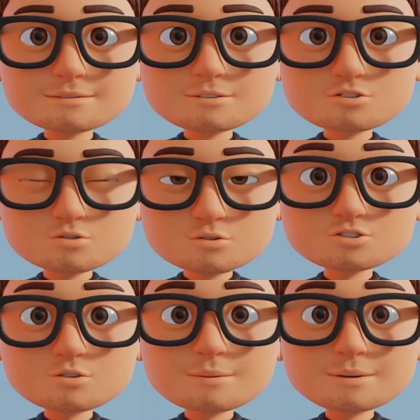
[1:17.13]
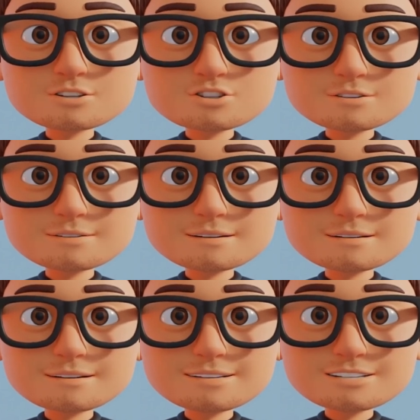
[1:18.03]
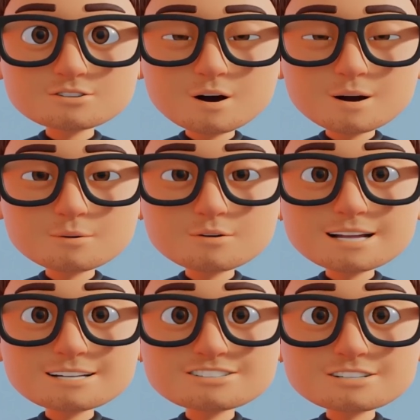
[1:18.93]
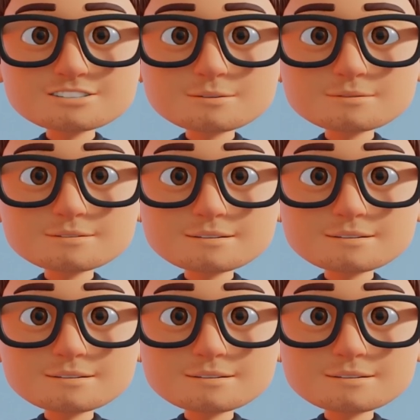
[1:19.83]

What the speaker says: Choose your image. That's your operating system.